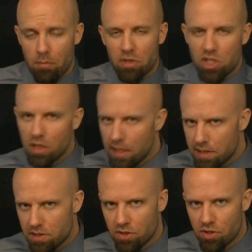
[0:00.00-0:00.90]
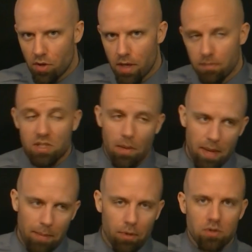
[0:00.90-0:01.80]
but you listen to it. Some
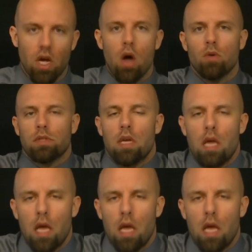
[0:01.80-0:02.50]
people don't,